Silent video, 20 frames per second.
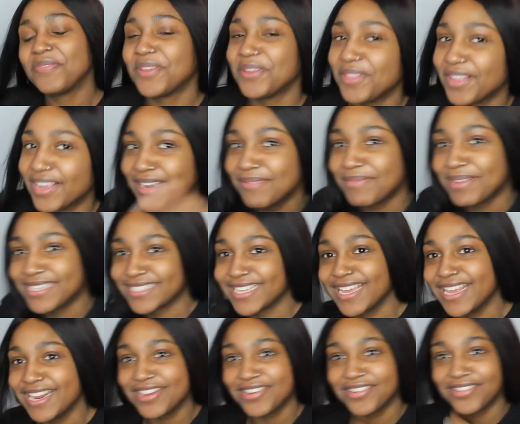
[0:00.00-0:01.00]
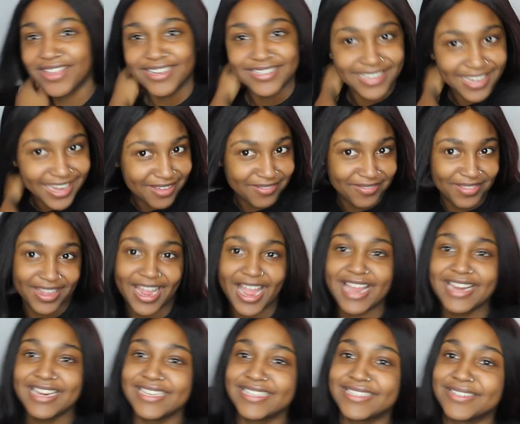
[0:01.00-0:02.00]
You're looking at my skin and you're like, damn, like,
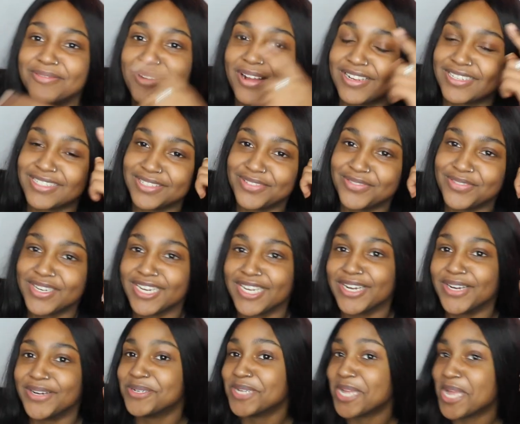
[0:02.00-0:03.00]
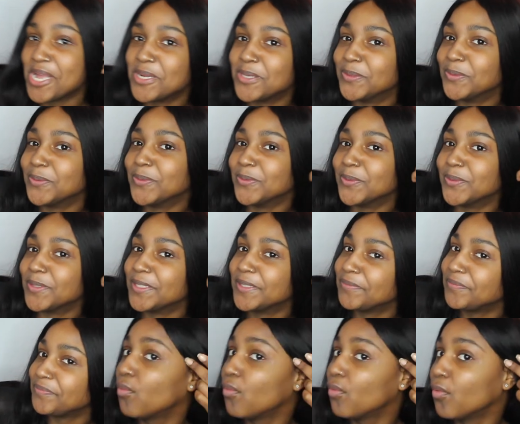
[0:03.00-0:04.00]
I need to watch this video. Ooh,
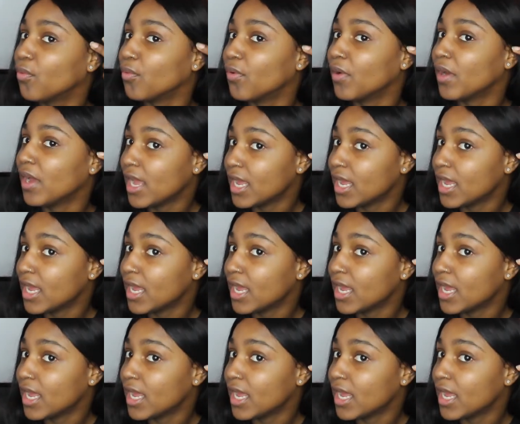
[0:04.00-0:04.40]
ooh.